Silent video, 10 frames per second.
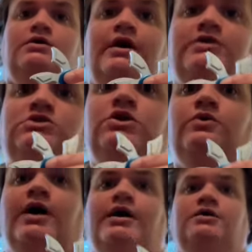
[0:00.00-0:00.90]
And so
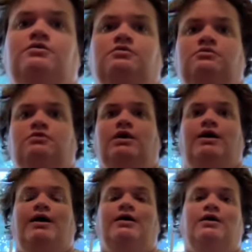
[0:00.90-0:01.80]
I
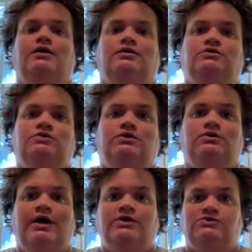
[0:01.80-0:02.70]
do a
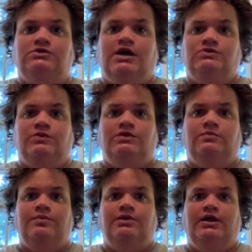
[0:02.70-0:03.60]
little exercise with them.
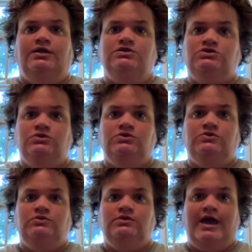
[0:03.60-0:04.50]
I'll be like, let's
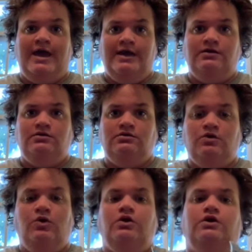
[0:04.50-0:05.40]
do 8
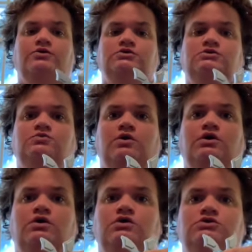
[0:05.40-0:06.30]
quarter notes.
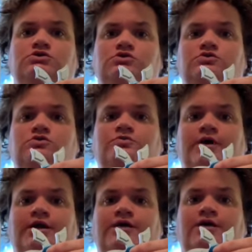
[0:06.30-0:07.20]
1, 2,
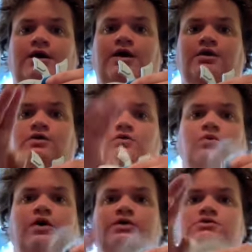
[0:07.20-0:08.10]
ready, and
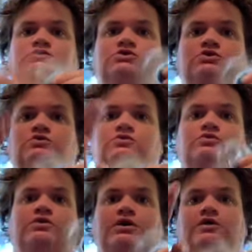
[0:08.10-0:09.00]
1, 2,
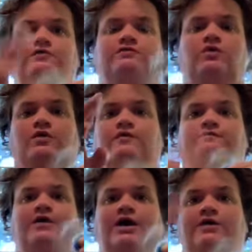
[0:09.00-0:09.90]
3, 4,
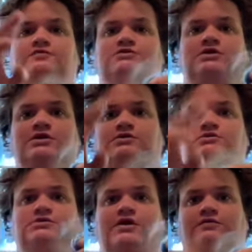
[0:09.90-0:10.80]
5, 6,
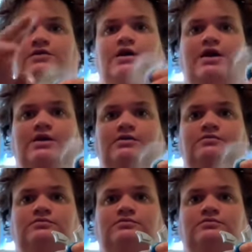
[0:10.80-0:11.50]
7, 8.